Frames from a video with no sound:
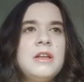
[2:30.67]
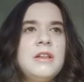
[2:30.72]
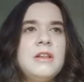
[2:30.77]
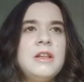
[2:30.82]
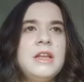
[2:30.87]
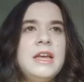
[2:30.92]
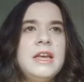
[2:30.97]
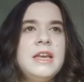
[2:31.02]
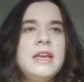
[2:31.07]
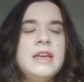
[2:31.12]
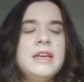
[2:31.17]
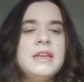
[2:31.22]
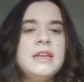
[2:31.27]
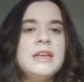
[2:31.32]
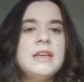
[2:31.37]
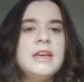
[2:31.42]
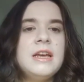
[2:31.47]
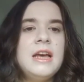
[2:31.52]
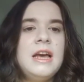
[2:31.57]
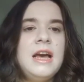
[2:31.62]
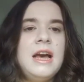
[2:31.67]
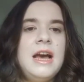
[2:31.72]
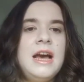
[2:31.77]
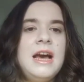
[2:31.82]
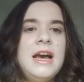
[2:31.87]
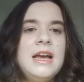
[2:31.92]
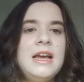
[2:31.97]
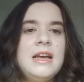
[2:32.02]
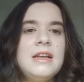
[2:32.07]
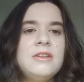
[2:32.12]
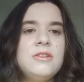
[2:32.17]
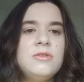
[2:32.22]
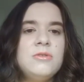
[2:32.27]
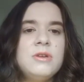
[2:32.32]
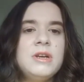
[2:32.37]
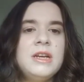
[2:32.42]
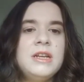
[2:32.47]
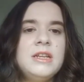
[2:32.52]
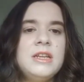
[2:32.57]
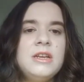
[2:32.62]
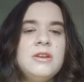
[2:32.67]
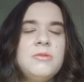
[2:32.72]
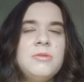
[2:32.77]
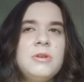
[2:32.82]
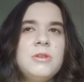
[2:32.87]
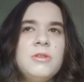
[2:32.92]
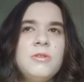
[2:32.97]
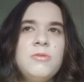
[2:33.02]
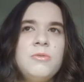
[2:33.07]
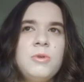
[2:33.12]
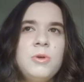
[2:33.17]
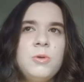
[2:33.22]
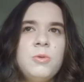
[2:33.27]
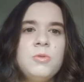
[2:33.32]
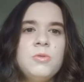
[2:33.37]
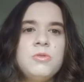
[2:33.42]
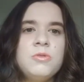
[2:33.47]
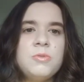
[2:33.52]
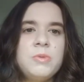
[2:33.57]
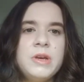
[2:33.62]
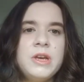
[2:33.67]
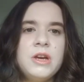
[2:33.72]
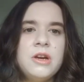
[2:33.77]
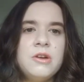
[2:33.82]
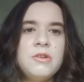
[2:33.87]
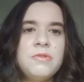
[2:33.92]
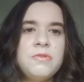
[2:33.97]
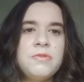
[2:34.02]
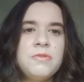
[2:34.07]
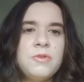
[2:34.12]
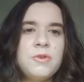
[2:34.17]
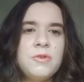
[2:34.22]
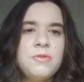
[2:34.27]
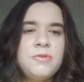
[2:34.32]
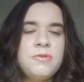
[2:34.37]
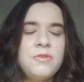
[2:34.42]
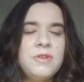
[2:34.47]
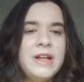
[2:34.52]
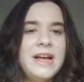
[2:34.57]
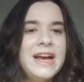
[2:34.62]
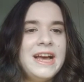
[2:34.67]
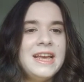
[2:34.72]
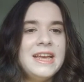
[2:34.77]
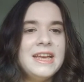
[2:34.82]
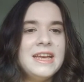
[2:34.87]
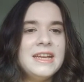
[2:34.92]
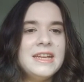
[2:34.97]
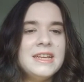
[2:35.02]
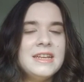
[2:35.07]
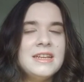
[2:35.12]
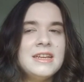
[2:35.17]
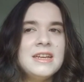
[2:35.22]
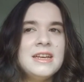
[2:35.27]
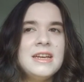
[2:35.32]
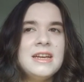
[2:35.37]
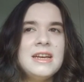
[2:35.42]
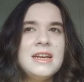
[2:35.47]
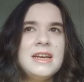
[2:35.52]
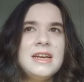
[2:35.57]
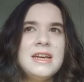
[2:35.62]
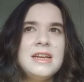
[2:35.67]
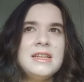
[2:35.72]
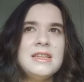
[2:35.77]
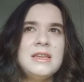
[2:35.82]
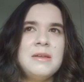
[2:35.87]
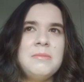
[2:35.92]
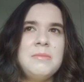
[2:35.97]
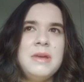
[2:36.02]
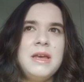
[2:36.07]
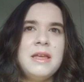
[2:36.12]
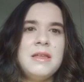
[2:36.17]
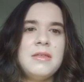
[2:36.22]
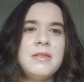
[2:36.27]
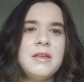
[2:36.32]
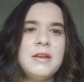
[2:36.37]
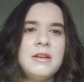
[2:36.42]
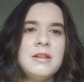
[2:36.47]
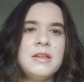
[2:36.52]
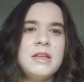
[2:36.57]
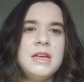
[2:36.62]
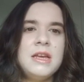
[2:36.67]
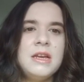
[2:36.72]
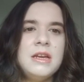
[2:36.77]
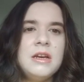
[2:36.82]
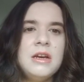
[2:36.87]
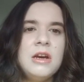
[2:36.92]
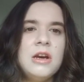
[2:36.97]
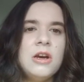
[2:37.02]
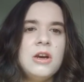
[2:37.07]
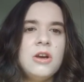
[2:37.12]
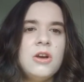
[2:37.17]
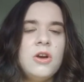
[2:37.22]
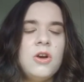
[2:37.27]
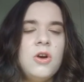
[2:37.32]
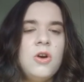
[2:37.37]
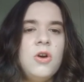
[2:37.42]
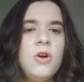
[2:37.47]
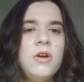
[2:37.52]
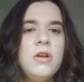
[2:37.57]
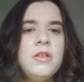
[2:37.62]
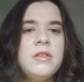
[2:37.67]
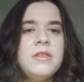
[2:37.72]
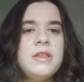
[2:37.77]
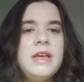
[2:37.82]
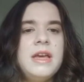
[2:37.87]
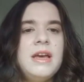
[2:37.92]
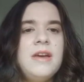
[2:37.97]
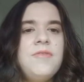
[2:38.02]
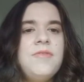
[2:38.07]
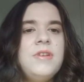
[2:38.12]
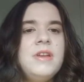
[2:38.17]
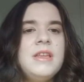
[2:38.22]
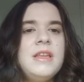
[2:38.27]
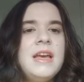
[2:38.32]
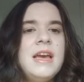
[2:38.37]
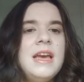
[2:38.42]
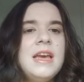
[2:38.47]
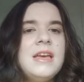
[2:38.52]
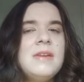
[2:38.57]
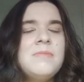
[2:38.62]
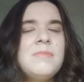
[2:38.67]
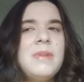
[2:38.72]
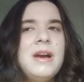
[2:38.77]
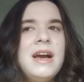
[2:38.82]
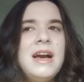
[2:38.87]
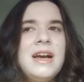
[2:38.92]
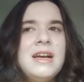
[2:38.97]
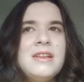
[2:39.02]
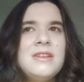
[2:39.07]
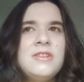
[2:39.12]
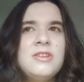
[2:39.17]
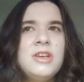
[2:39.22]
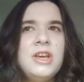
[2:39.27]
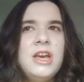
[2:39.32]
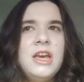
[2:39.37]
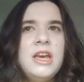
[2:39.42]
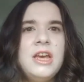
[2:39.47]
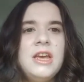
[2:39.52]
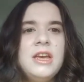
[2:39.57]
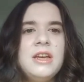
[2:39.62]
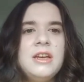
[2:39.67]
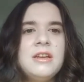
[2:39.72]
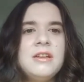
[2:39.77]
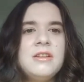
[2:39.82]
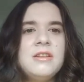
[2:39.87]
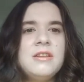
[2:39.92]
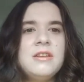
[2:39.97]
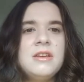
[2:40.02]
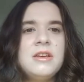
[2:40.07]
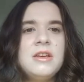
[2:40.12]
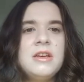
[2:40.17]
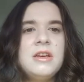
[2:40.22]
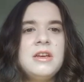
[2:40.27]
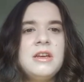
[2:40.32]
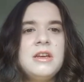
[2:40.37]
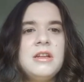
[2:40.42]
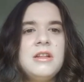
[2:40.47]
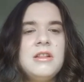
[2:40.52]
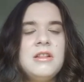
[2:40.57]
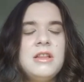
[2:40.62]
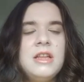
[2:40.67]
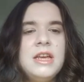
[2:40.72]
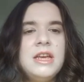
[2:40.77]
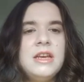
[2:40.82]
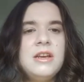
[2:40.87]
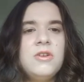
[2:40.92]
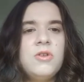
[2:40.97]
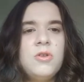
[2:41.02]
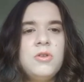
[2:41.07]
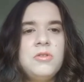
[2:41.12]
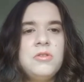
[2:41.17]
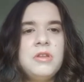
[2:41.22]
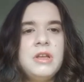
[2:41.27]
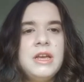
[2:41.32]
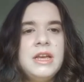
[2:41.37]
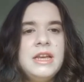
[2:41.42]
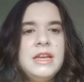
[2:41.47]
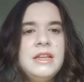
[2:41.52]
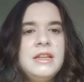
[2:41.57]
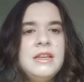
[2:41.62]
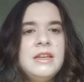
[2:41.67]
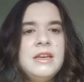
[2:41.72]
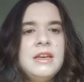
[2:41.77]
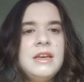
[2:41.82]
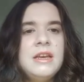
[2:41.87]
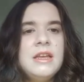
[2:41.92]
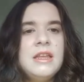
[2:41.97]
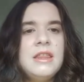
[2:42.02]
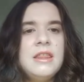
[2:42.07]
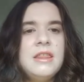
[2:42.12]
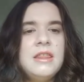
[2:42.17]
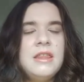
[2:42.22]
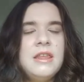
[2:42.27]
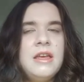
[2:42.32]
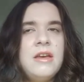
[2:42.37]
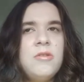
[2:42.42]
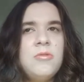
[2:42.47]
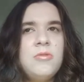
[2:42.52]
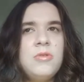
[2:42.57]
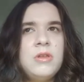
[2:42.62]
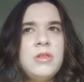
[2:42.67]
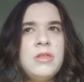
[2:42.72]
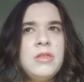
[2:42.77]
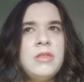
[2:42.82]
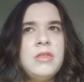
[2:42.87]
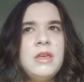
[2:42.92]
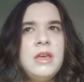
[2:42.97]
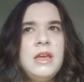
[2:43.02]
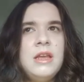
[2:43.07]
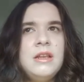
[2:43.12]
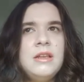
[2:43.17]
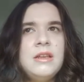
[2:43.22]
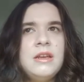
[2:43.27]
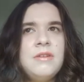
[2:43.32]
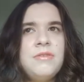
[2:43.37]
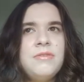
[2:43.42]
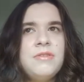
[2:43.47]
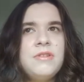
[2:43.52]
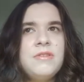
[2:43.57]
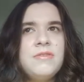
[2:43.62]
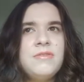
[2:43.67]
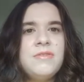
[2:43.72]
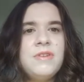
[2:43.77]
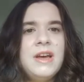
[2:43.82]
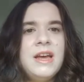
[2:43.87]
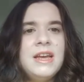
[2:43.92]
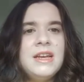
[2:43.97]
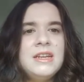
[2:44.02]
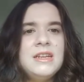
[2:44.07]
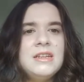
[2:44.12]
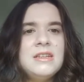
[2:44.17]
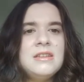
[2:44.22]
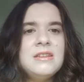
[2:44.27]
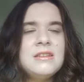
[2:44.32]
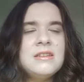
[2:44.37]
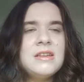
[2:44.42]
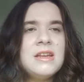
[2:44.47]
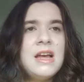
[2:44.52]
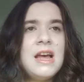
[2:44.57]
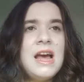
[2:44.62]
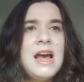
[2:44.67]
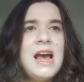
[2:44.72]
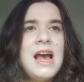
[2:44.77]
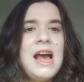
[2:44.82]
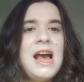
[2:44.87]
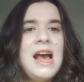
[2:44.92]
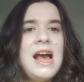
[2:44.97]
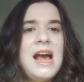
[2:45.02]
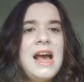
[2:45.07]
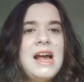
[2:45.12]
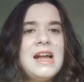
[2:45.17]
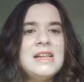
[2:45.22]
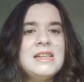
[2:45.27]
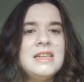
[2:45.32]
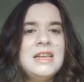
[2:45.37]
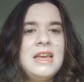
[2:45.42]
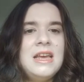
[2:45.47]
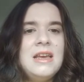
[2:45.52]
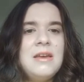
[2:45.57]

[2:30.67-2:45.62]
like I had no idea what the rules were for flying domestically, cause every time I checked like online it was saying different things, and